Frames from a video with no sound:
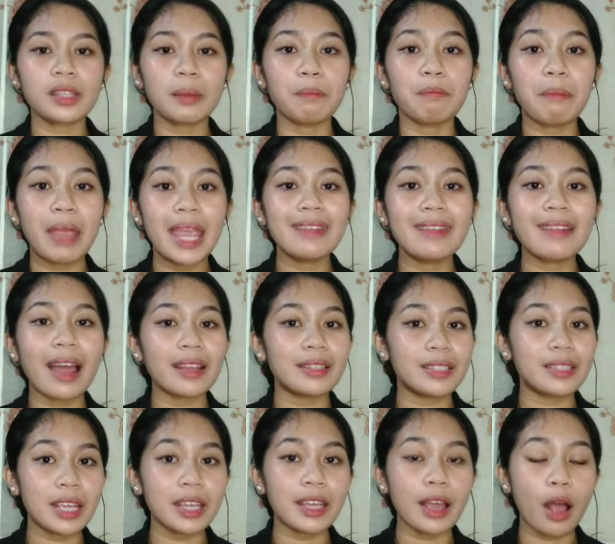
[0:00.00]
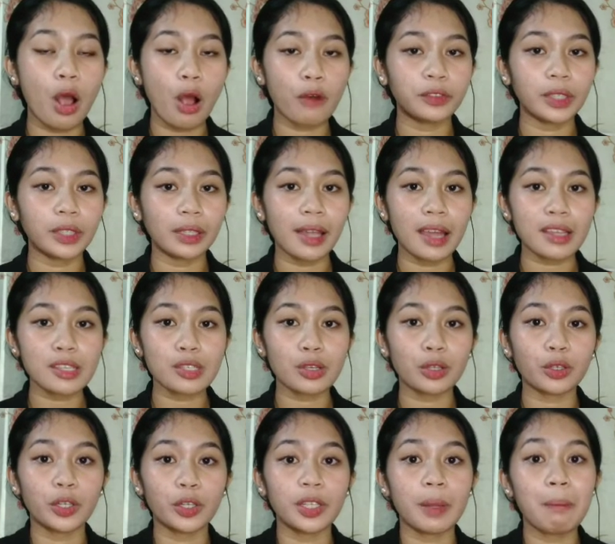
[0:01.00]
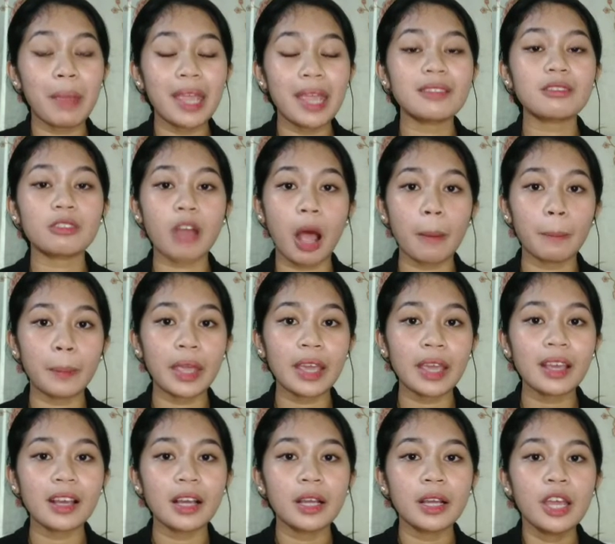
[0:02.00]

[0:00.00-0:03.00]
the main idea of the lesson or the main topic,